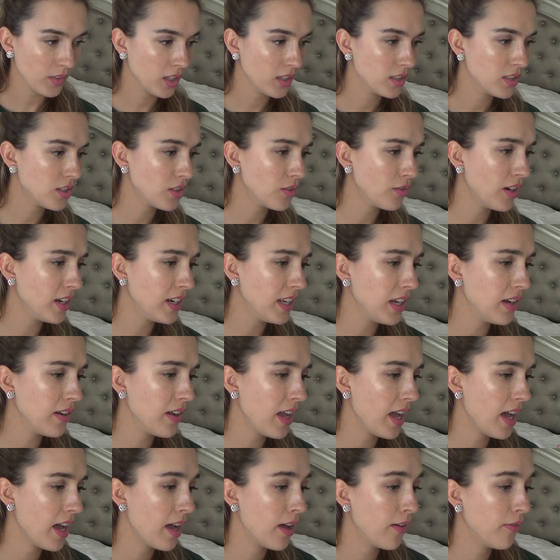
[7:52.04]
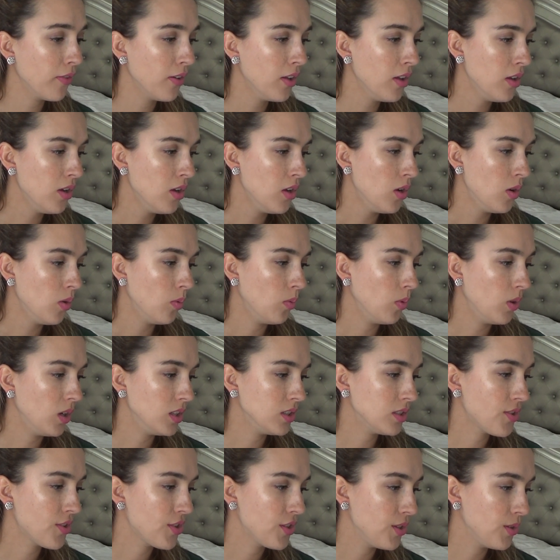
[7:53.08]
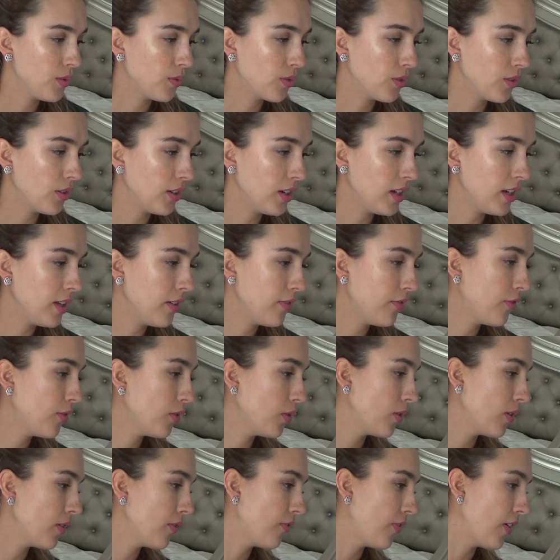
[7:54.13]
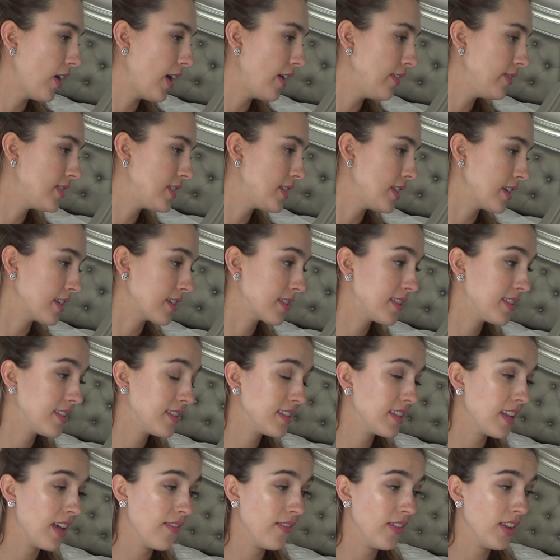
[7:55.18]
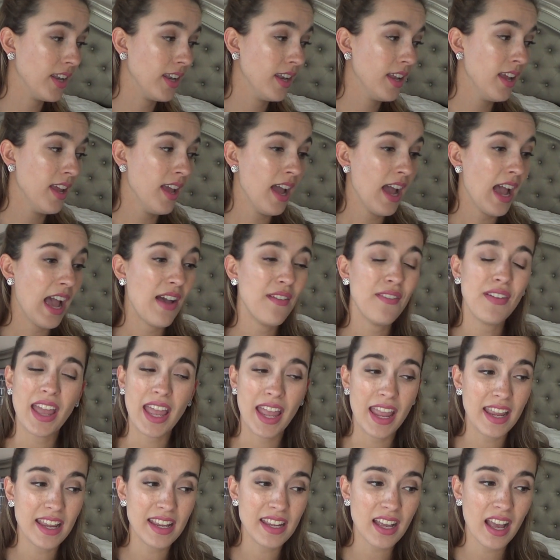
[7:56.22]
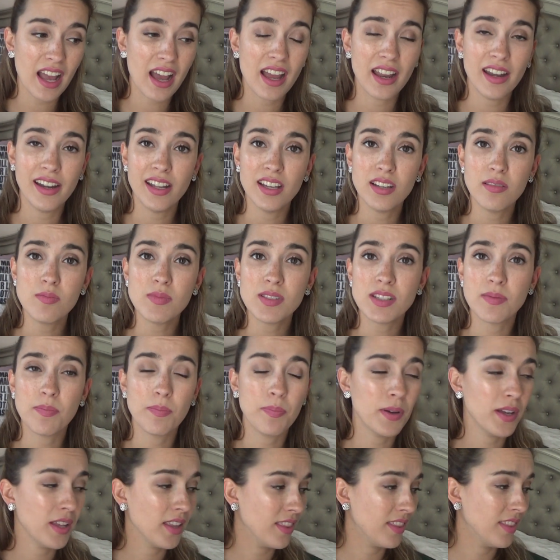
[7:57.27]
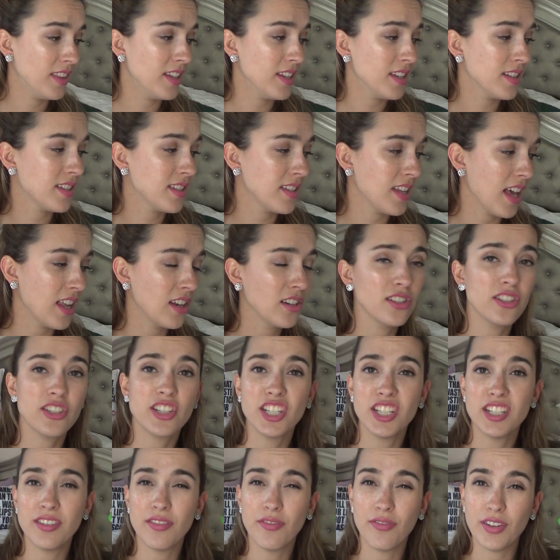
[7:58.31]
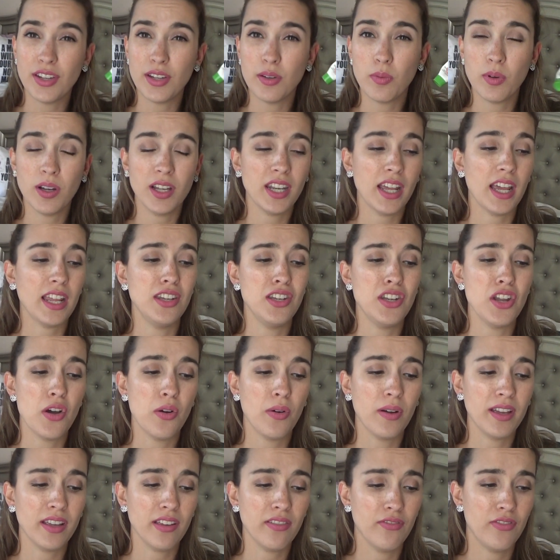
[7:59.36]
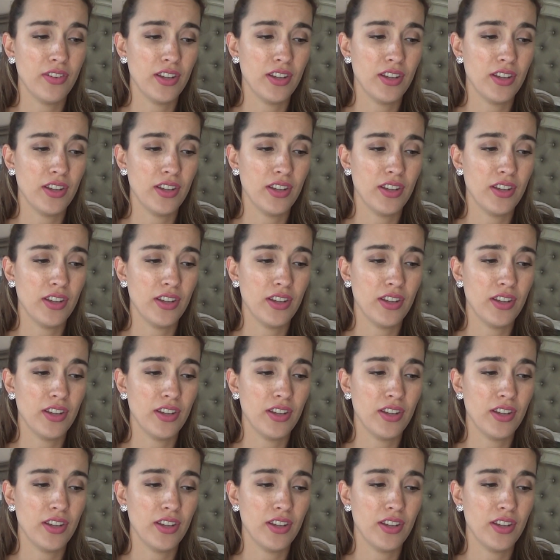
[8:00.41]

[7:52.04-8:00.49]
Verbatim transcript: So right now I have one, two, three, four, five, six, seven. I have eight items, but this Energie De Vie one I know I can